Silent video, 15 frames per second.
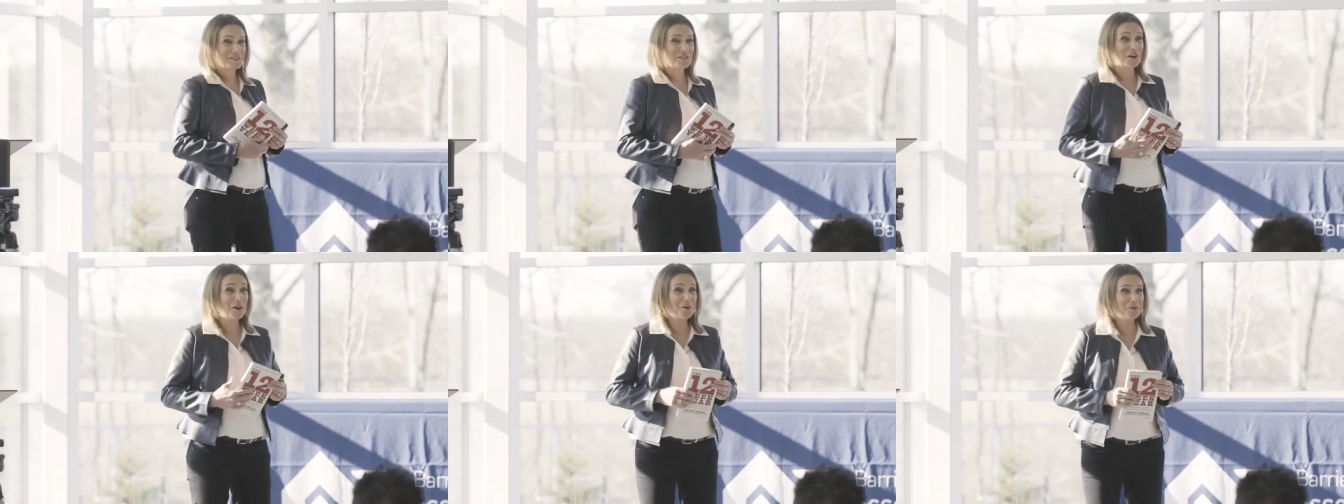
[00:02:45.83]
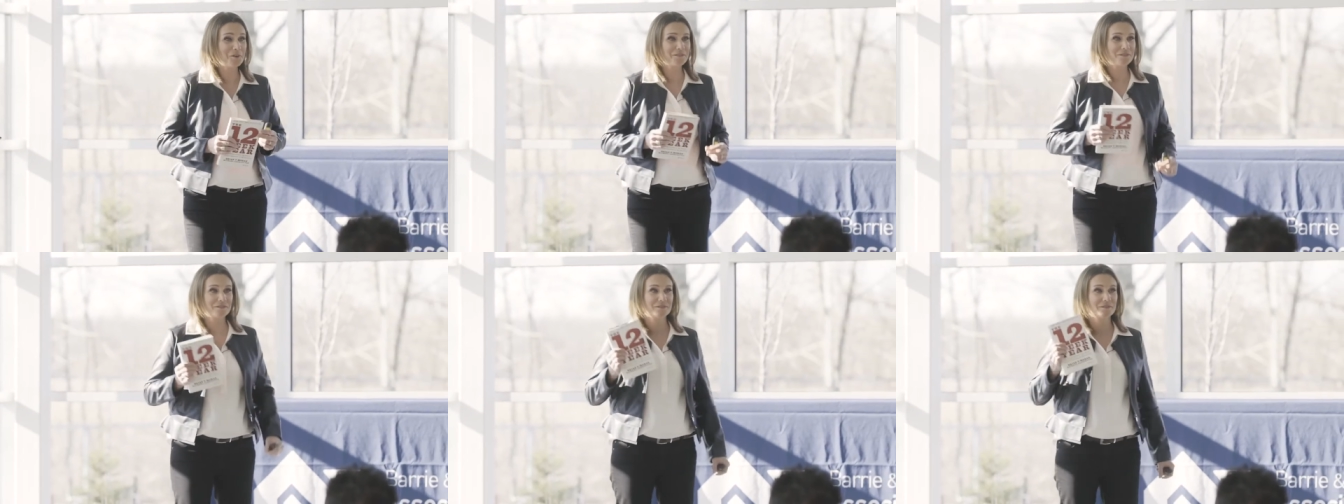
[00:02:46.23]

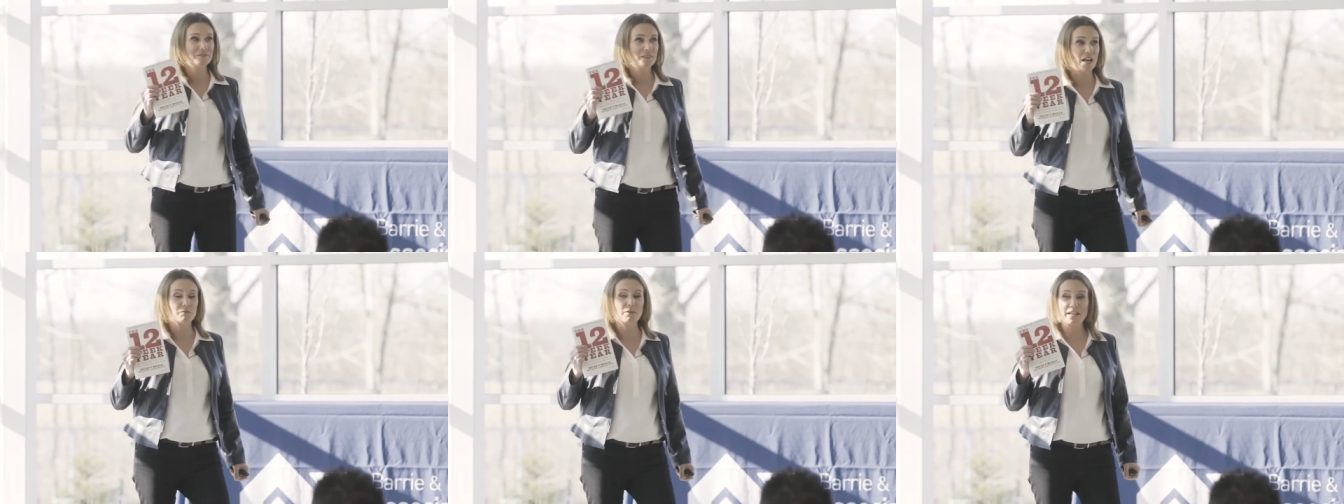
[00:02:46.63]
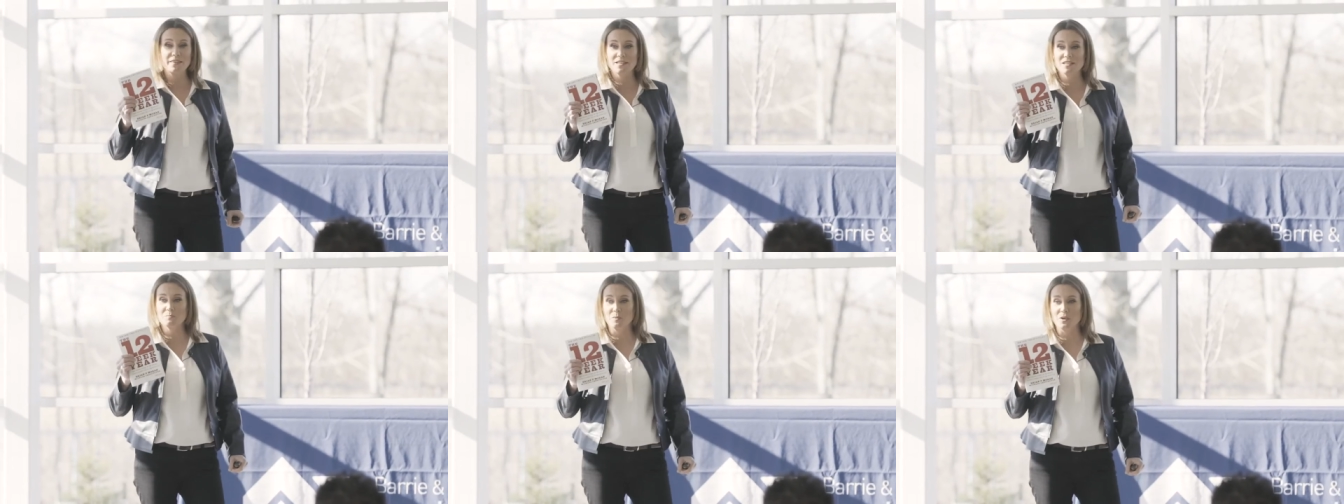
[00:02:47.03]
So I
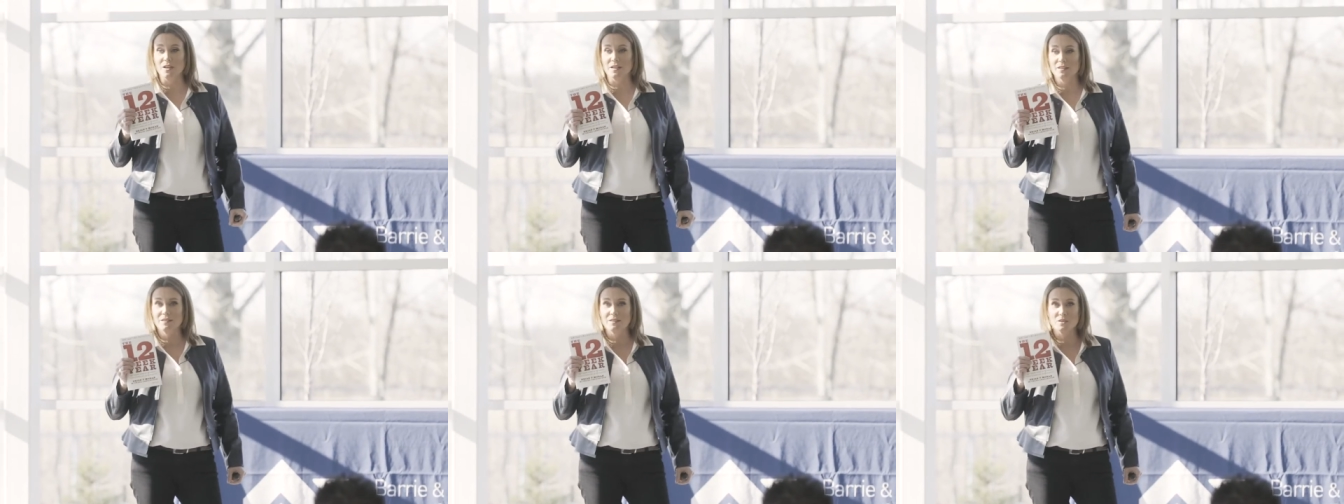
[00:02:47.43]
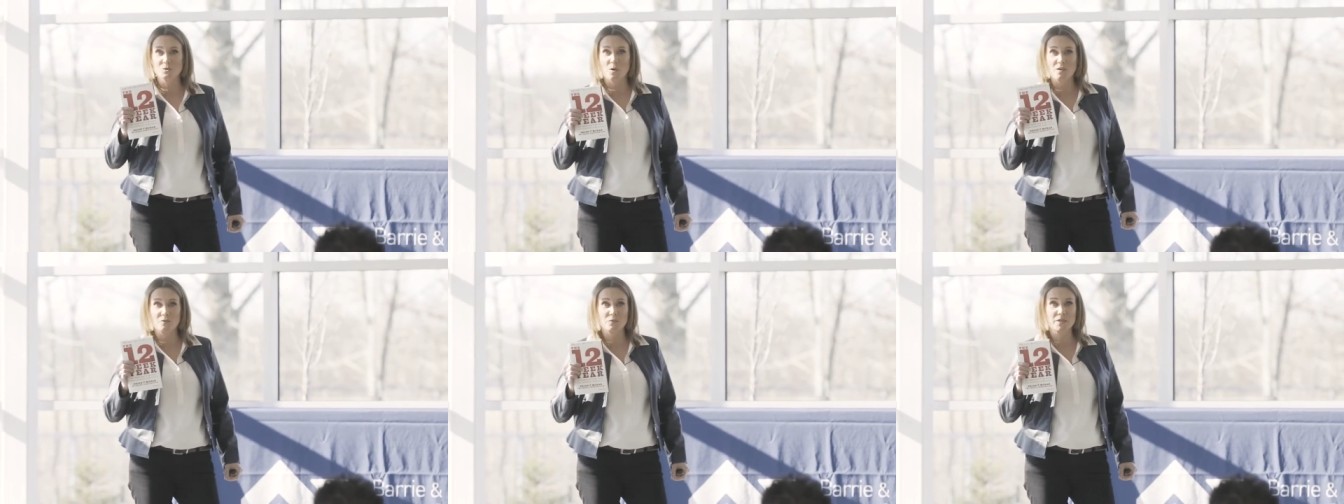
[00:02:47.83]
read this book,
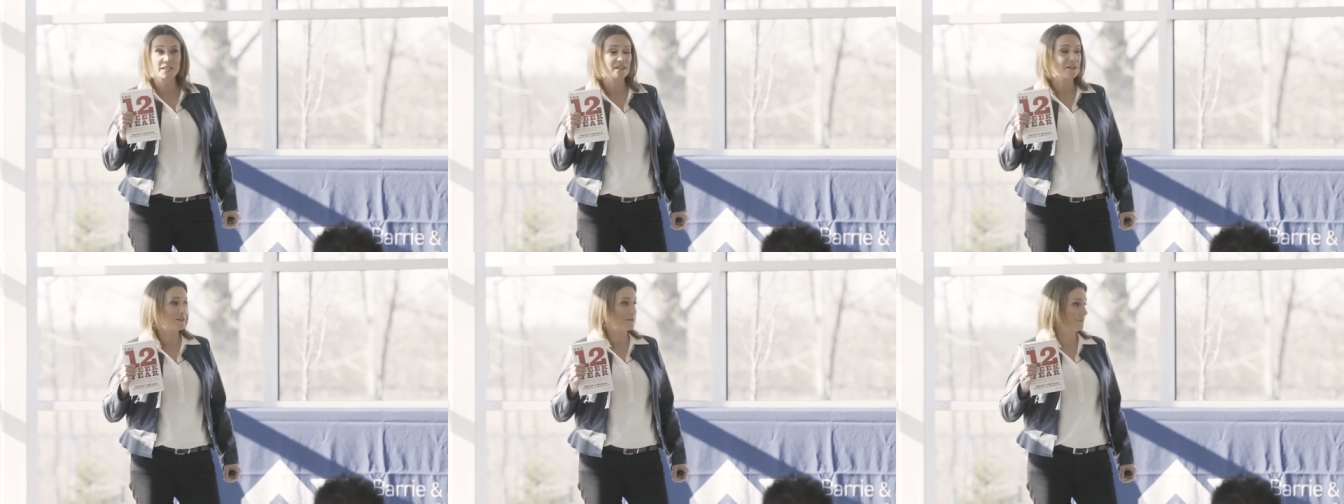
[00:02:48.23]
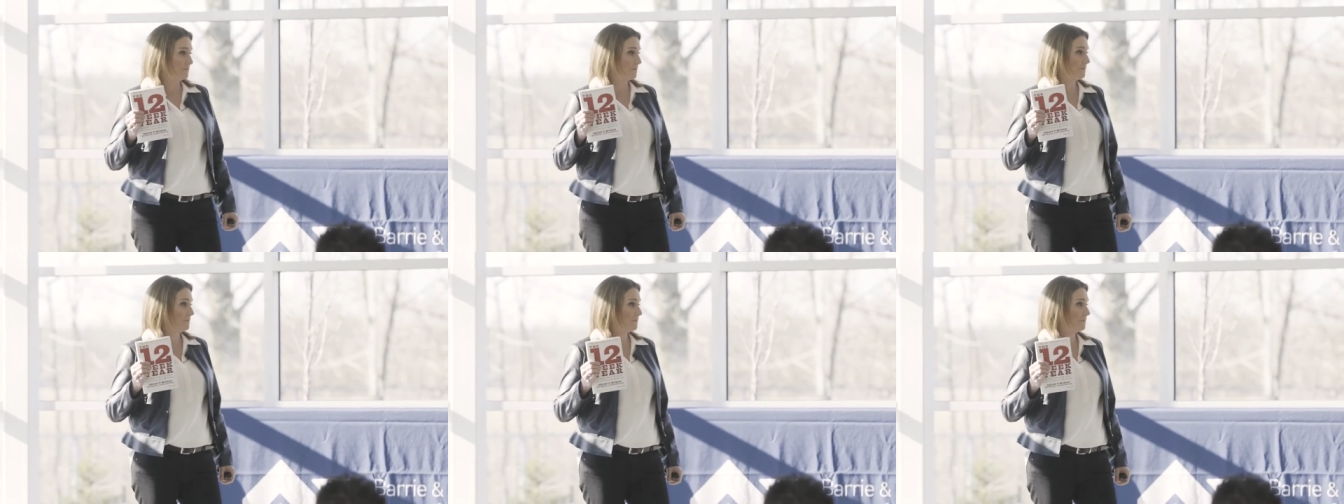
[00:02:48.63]
The 12 Week Year.
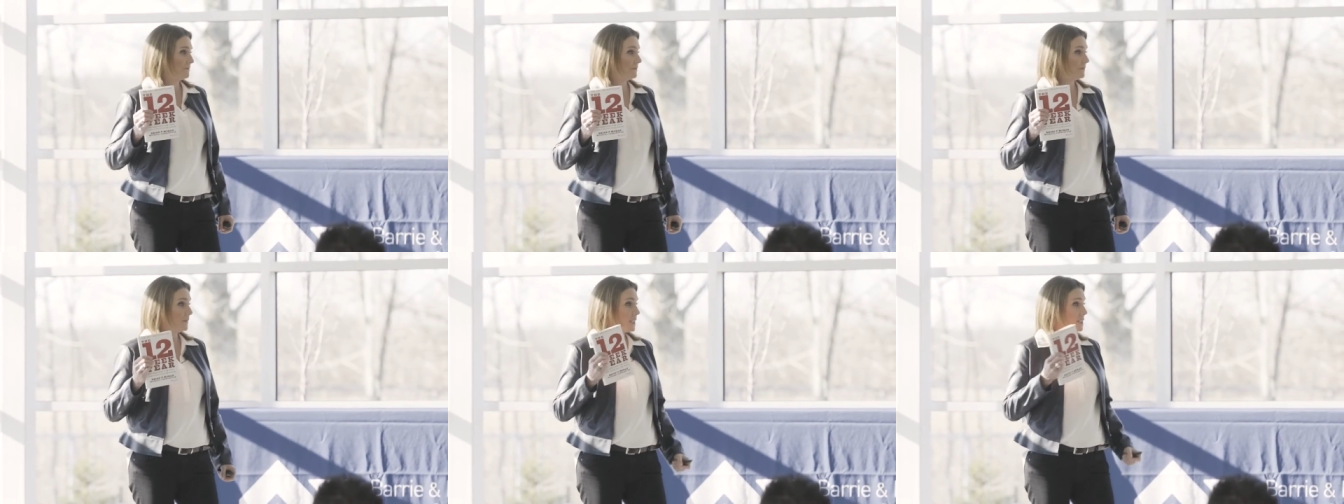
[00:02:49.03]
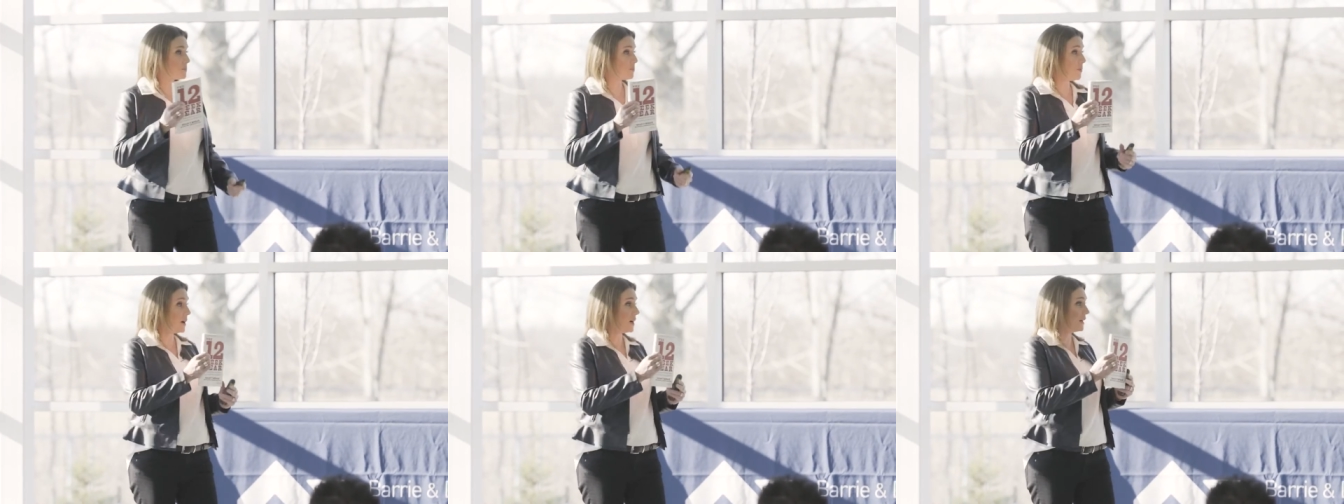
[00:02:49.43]

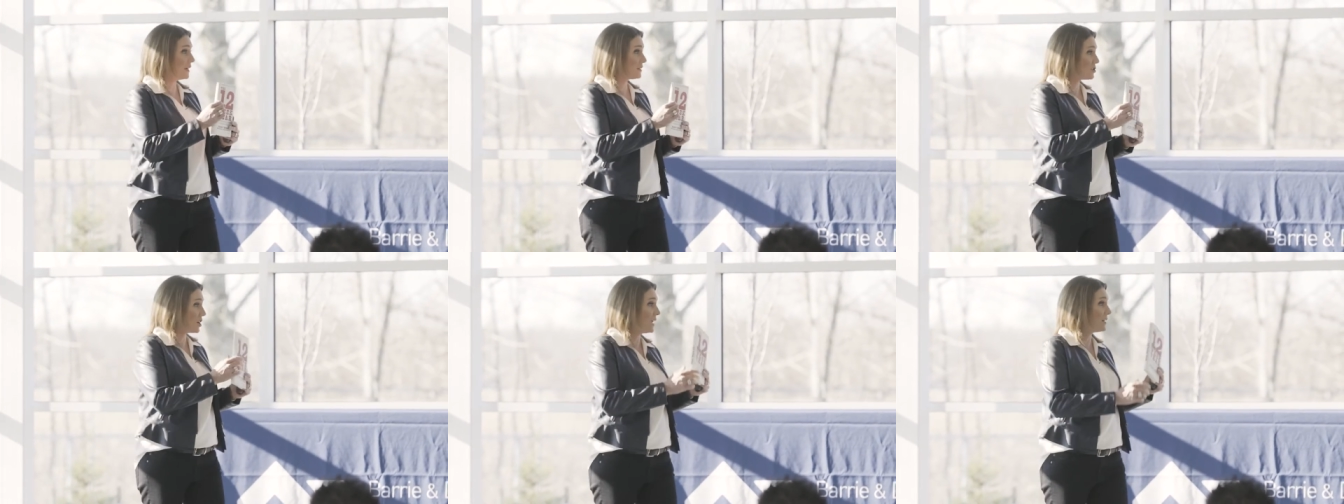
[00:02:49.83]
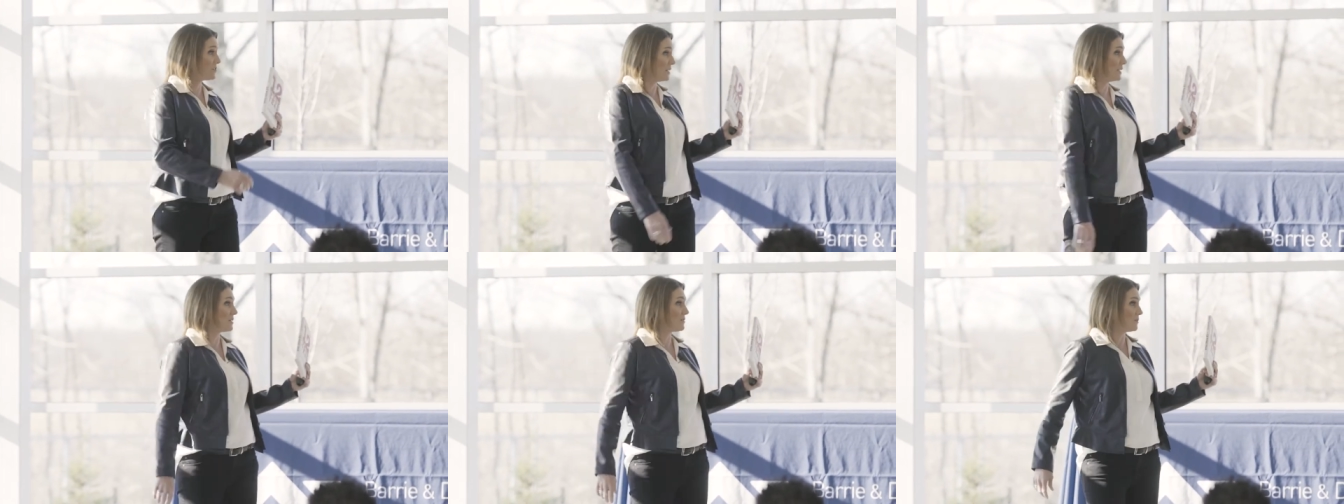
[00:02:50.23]
This book
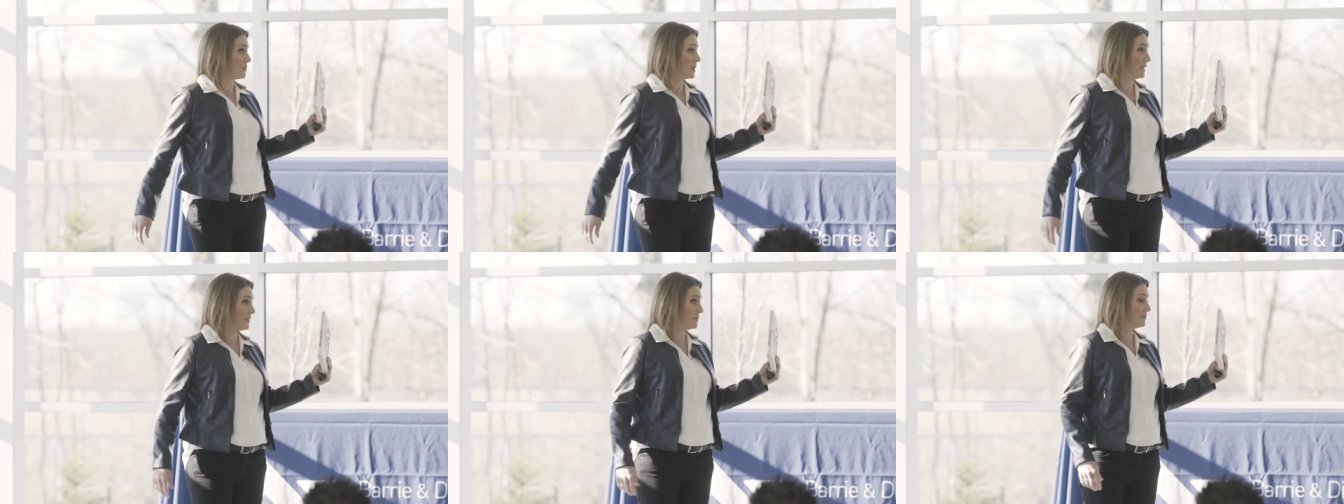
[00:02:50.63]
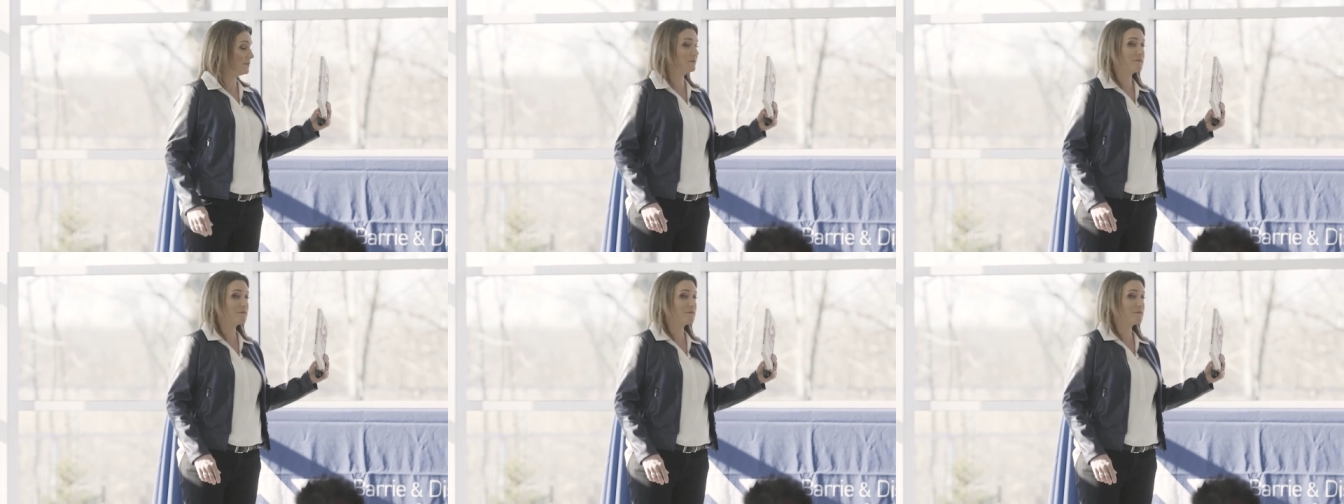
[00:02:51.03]
changed things for me.